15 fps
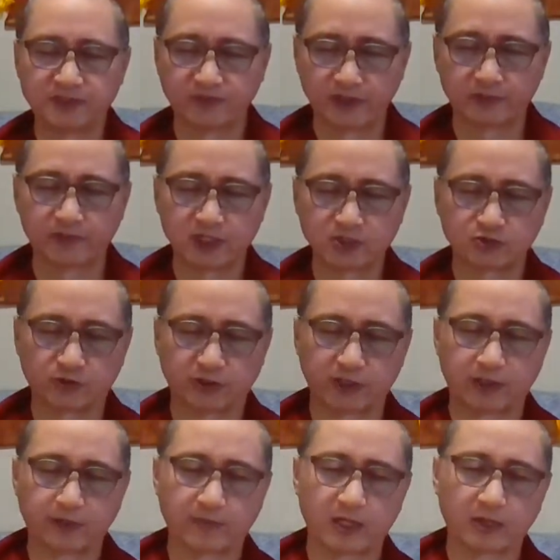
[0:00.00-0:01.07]
it's very much
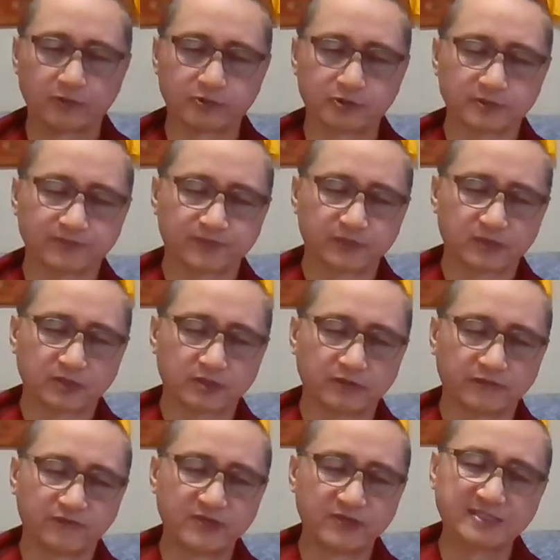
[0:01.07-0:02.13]
talking about
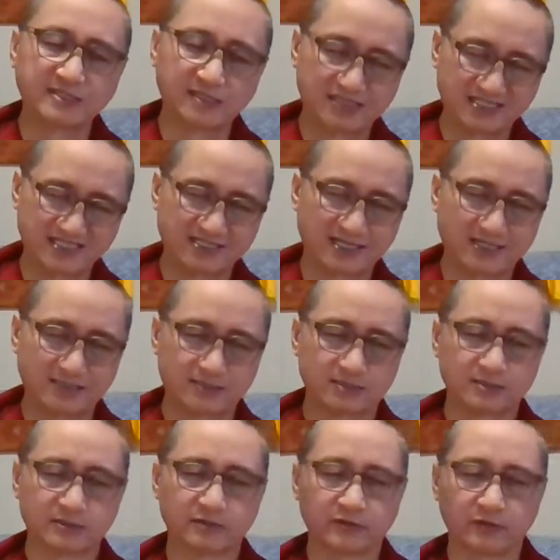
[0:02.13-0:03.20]
physical
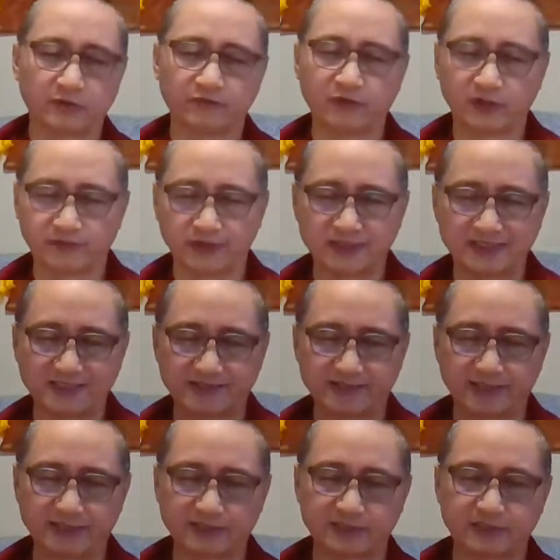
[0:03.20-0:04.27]
distance or verbal
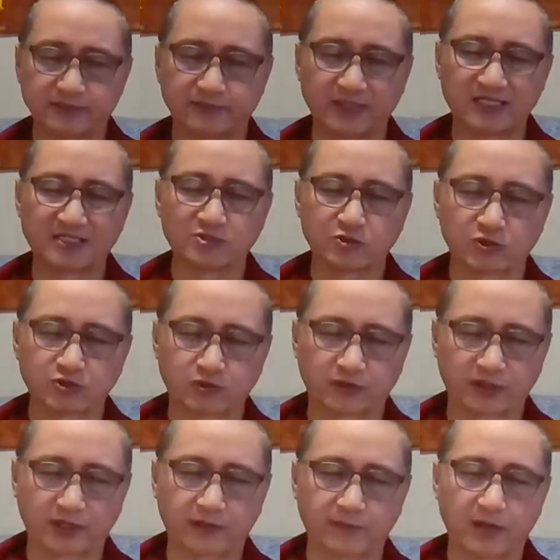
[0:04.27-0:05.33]
distance, but it's not
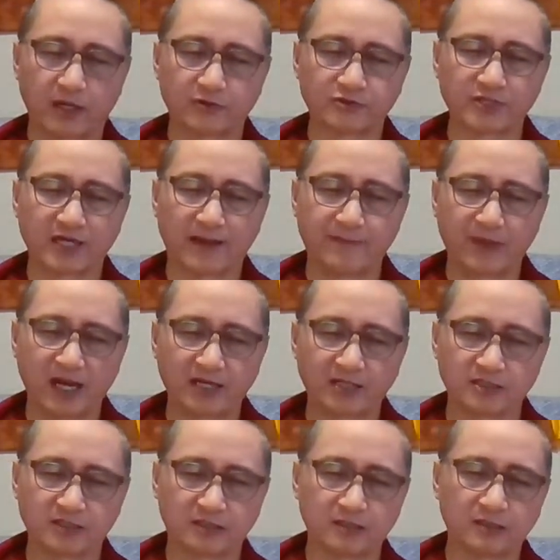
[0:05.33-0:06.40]
talking about
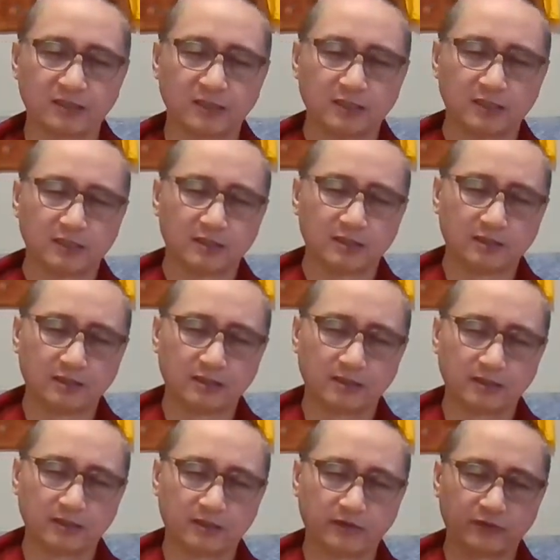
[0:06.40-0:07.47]
abandon
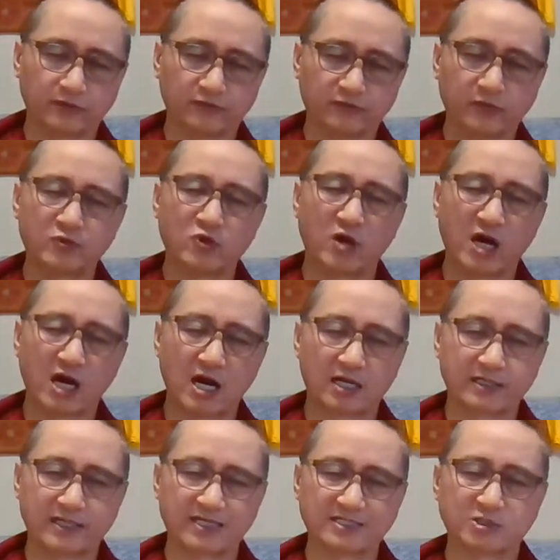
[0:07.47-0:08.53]
from your
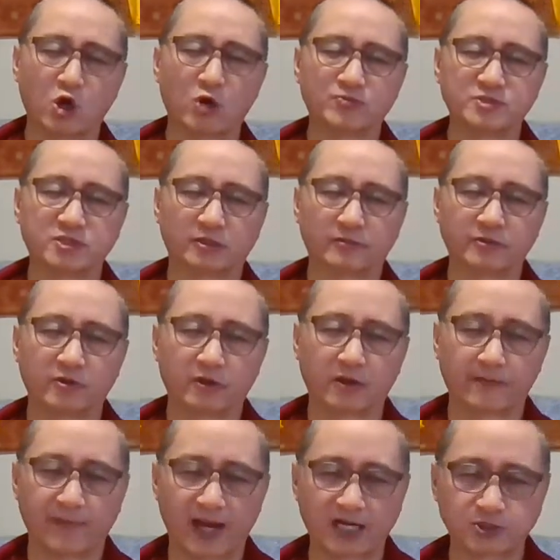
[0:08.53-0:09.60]
heart as object of
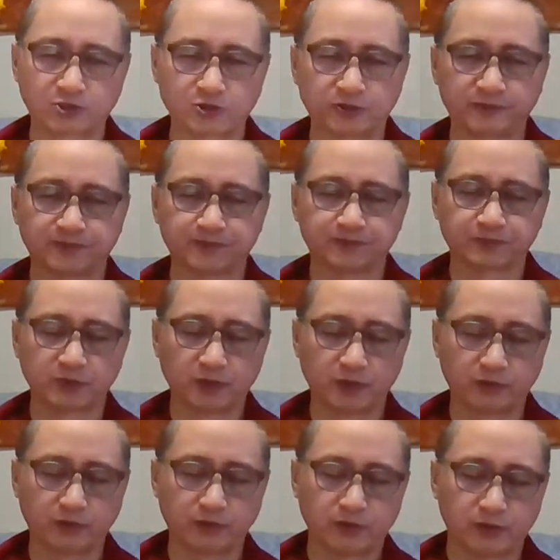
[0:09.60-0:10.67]
your compassion.
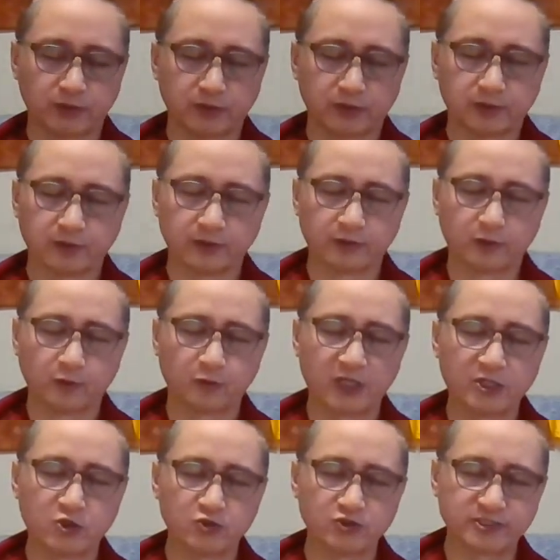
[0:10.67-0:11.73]

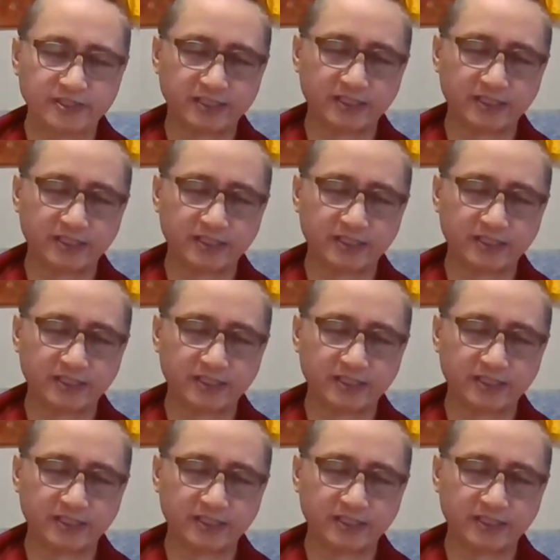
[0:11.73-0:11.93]
When